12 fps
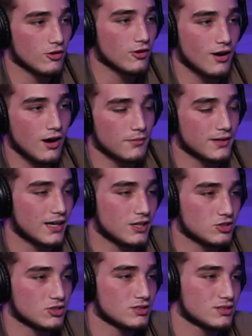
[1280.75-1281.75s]
Throw your
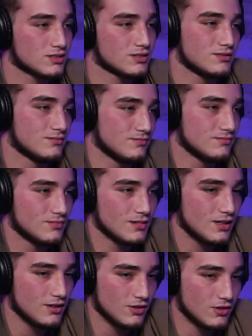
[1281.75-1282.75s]
combinations, and
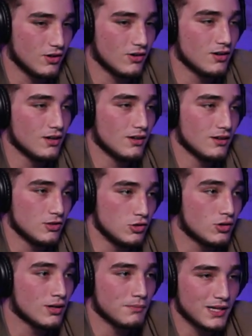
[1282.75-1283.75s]
you know."
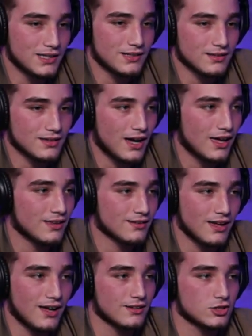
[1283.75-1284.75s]
You can beat this guy.
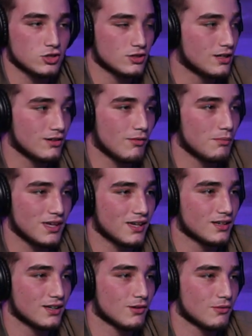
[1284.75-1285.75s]
This guy shouldn't even
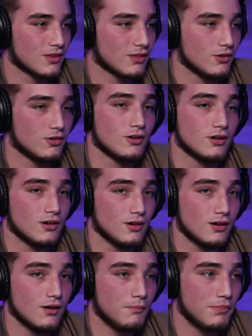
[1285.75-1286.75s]
be in here with you,
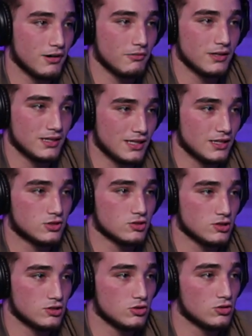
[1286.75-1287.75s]
but we need
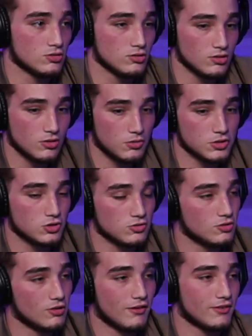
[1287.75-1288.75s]
you to do what
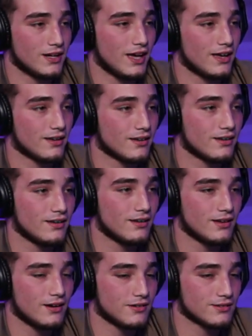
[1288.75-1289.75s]
you do every day.
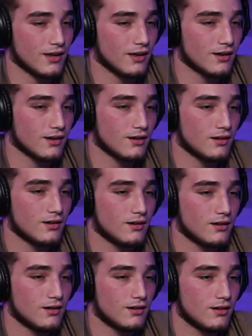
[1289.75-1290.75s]
And I was like,
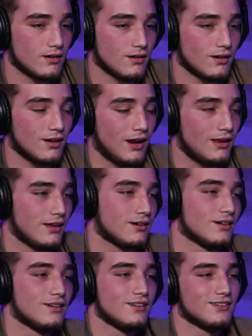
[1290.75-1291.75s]
good idea.